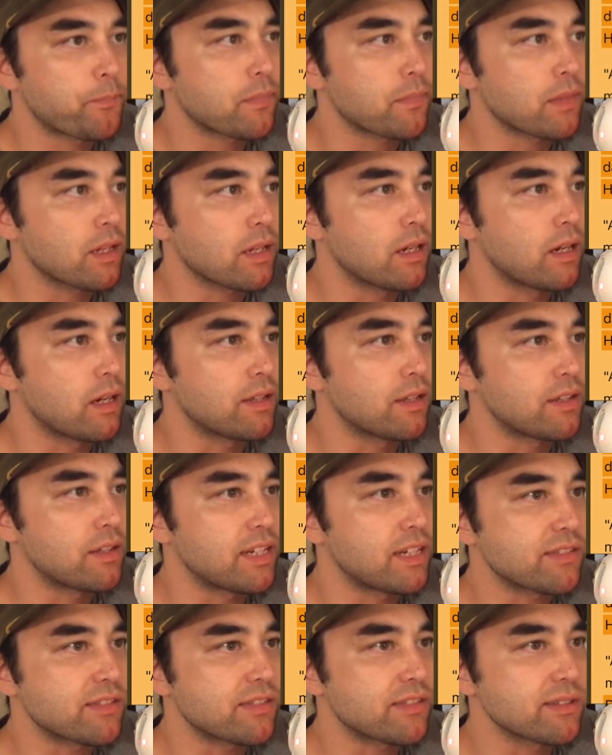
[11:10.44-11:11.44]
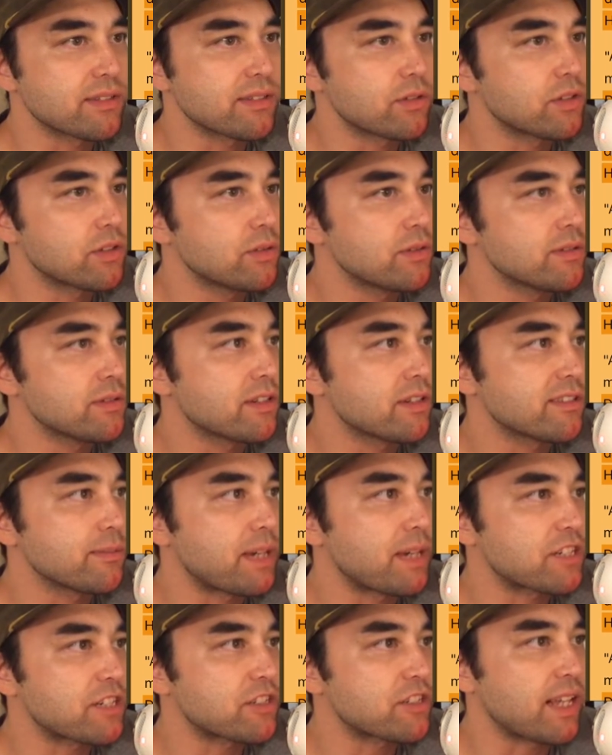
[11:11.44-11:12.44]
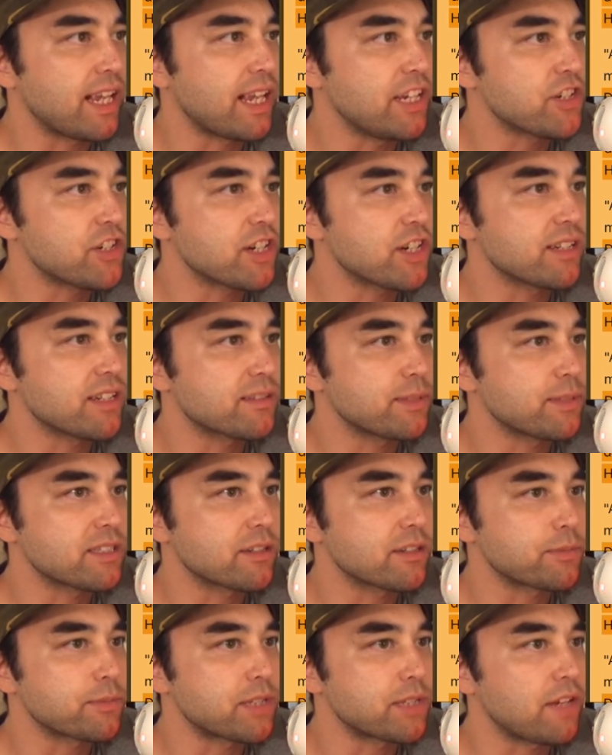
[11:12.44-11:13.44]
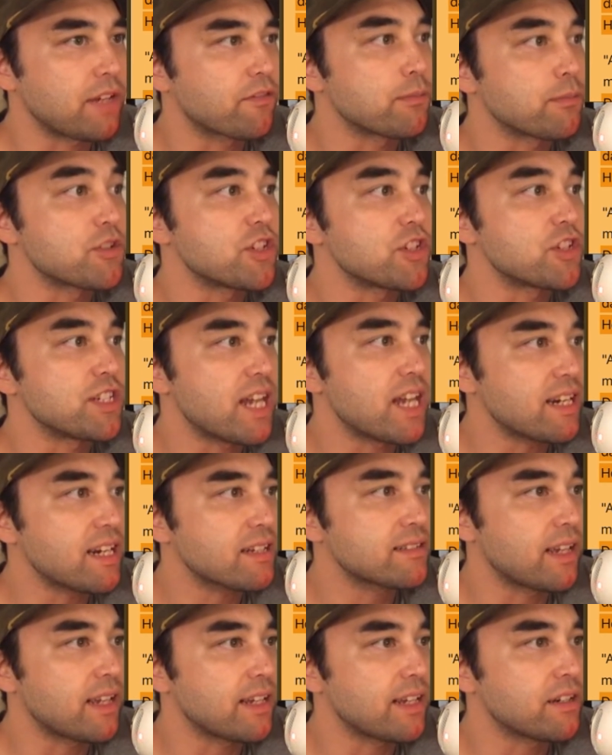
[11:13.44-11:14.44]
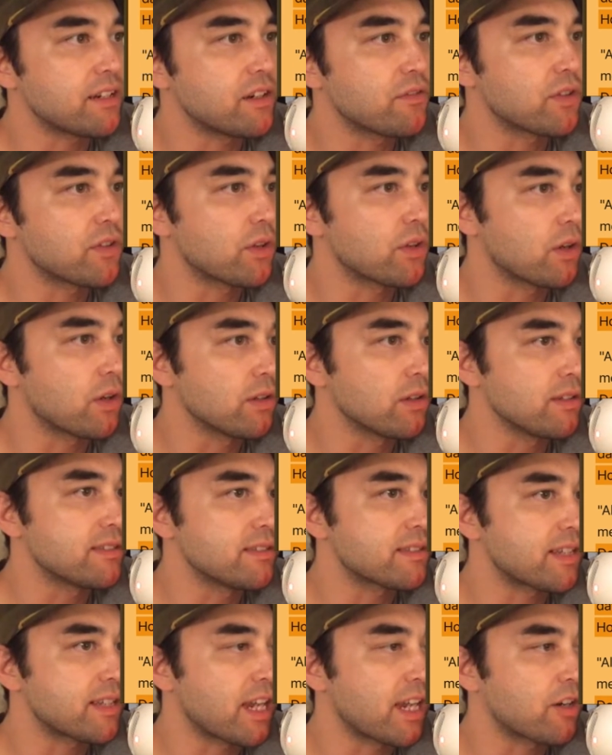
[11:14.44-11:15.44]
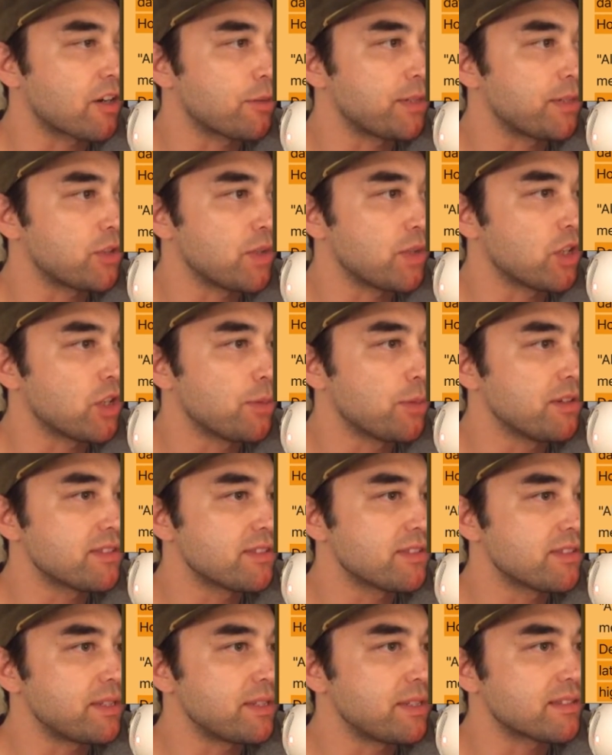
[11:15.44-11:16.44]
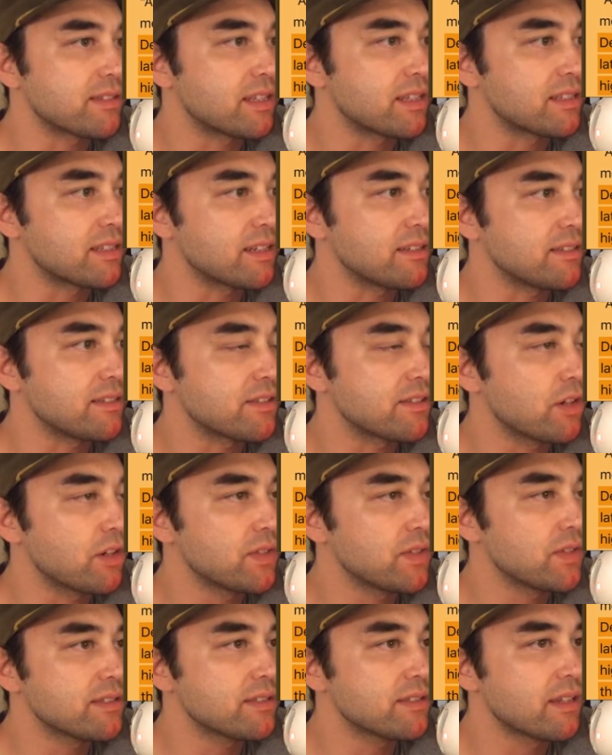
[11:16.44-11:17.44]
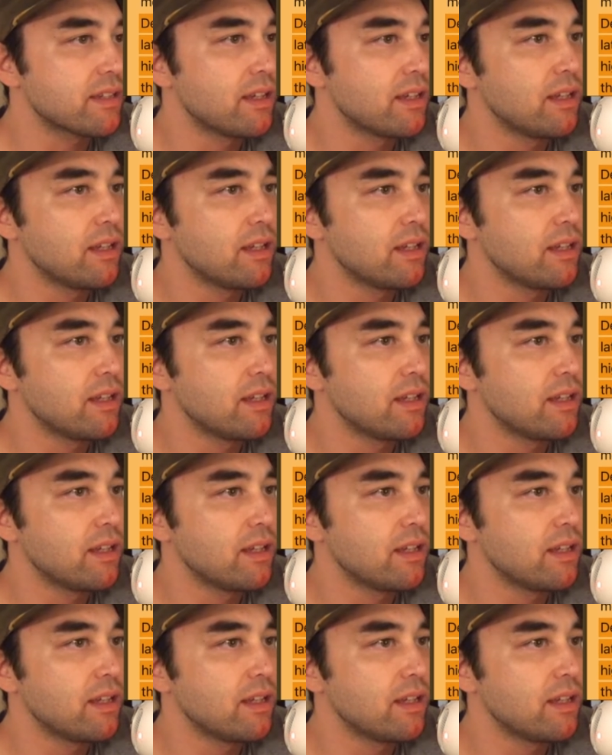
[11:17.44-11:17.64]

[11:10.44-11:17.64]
Uh, the dates for the stone tools also match the age estimates obtained from genetic data for the earliest encounter between Homo sapiens and the Denisovans.